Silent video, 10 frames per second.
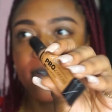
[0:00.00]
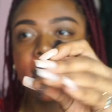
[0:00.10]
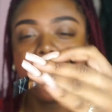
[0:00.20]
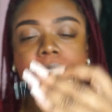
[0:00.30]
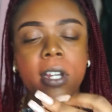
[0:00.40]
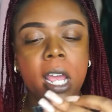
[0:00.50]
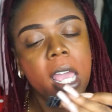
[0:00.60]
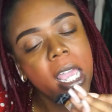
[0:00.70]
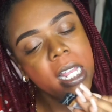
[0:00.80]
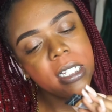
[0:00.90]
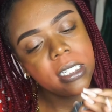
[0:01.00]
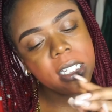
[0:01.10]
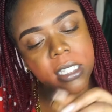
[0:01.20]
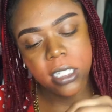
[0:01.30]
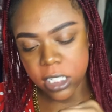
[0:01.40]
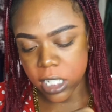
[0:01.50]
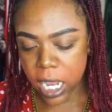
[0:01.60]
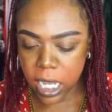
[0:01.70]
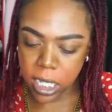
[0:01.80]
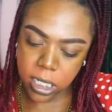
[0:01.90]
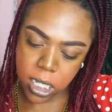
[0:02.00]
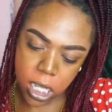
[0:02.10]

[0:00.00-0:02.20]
Concealer, and this is the shade